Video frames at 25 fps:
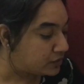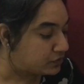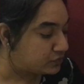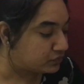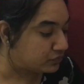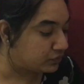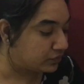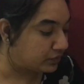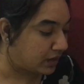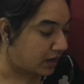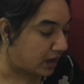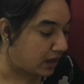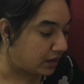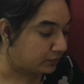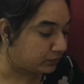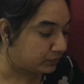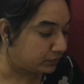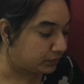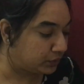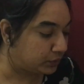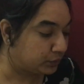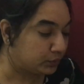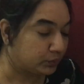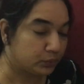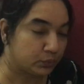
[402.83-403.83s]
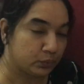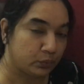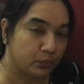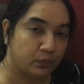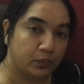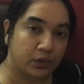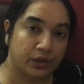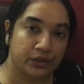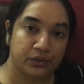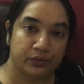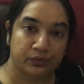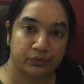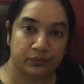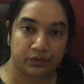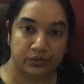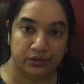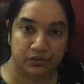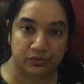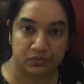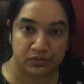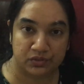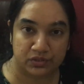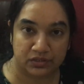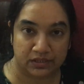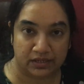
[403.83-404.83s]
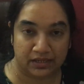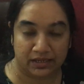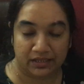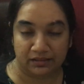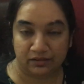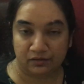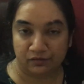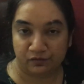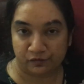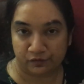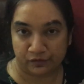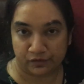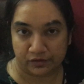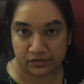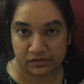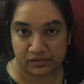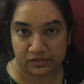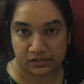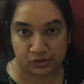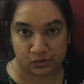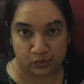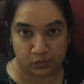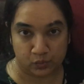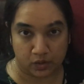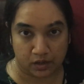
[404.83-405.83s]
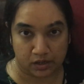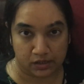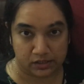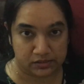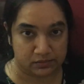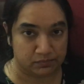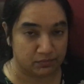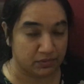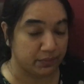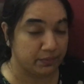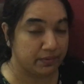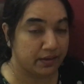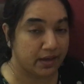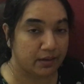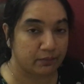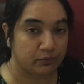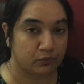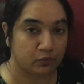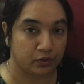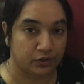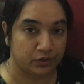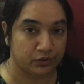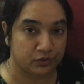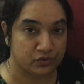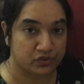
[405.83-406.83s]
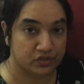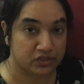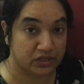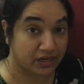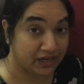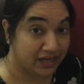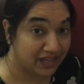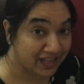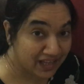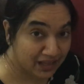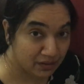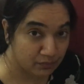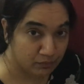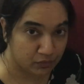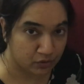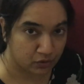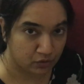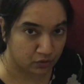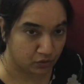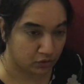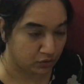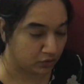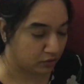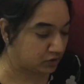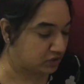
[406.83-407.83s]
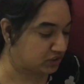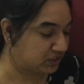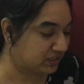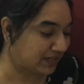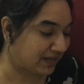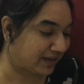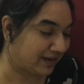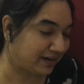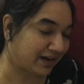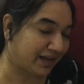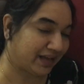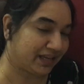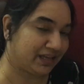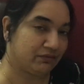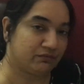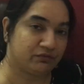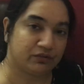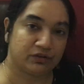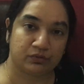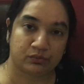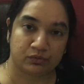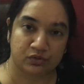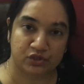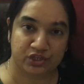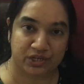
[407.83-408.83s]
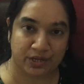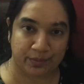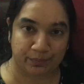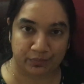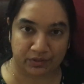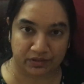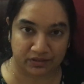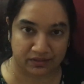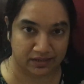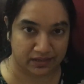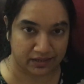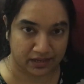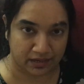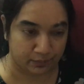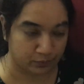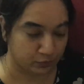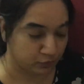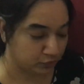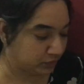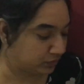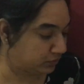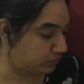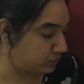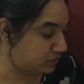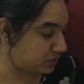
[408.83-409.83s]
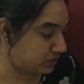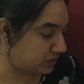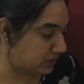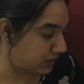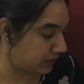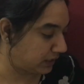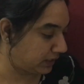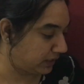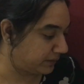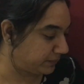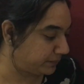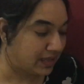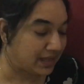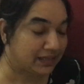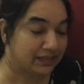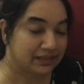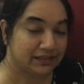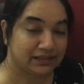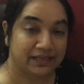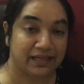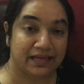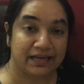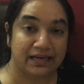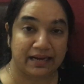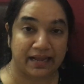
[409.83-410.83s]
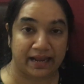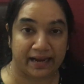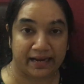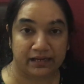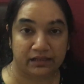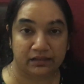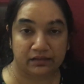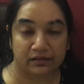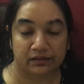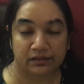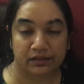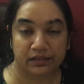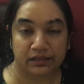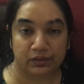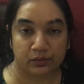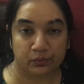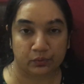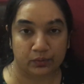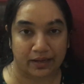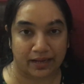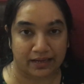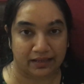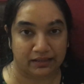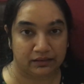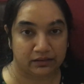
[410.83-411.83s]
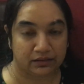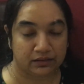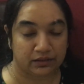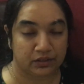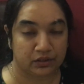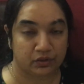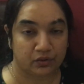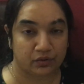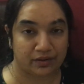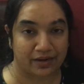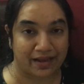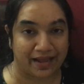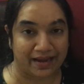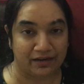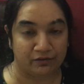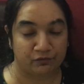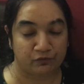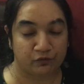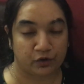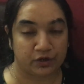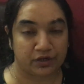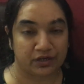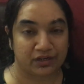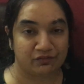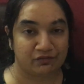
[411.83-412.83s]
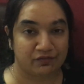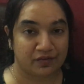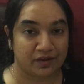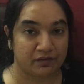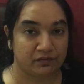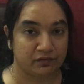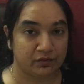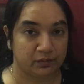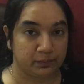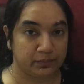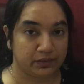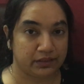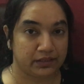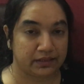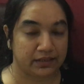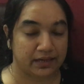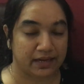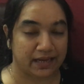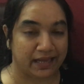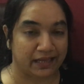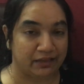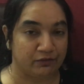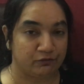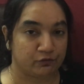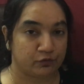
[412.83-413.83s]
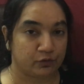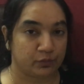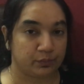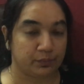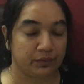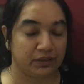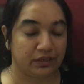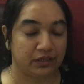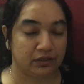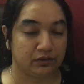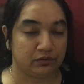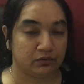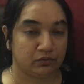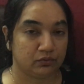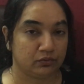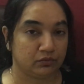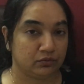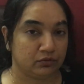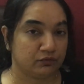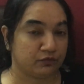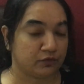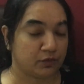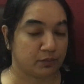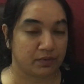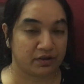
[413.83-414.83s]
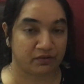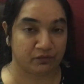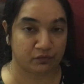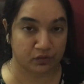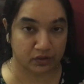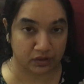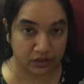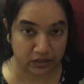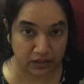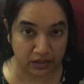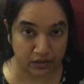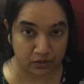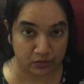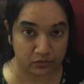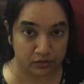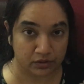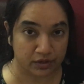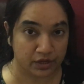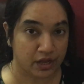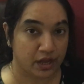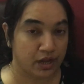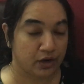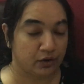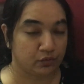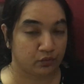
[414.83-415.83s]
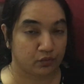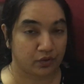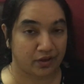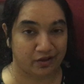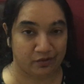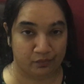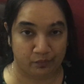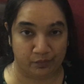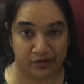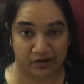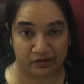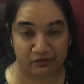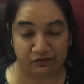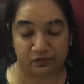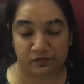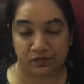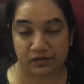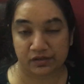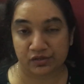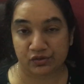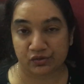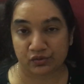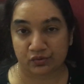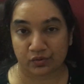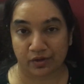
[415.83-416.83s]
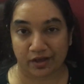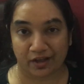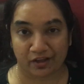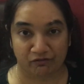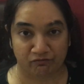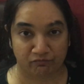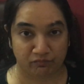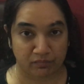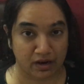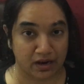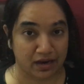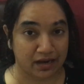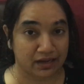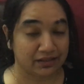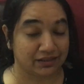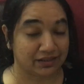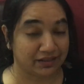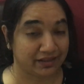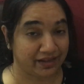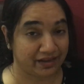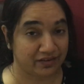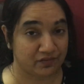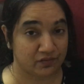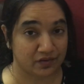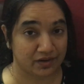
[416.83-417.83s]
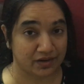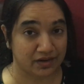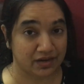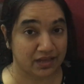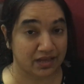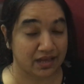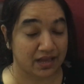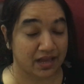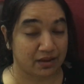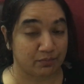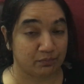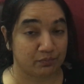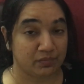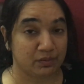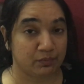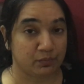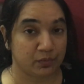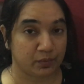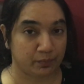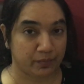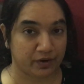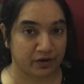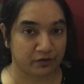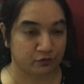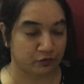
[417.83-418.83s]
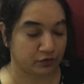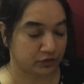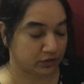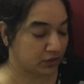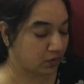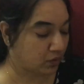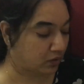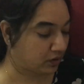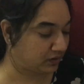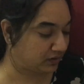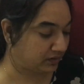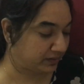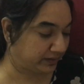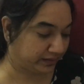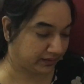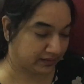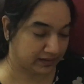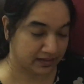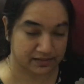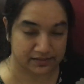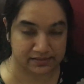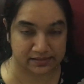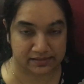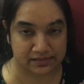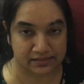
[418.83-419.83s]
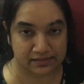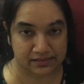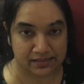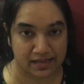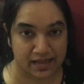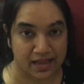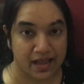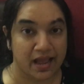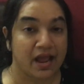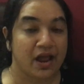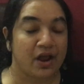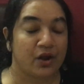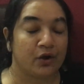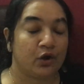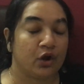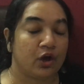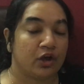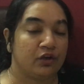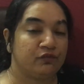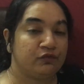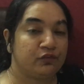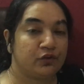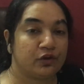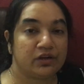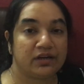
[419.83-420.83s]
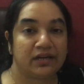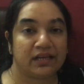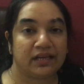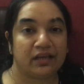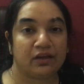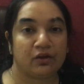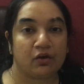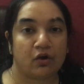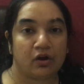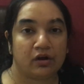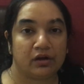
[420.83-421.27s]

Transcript: So now you know what you're going to study in the first two hours. Maybe I'm going to study immunology and I even know chapter that I'm going to study. Then eight thirty to nine thirty or nine forty-five will be the time for me to for my workout, to have breakfast, to have bath, get ready and be prepared for the online classes. Now if you are taking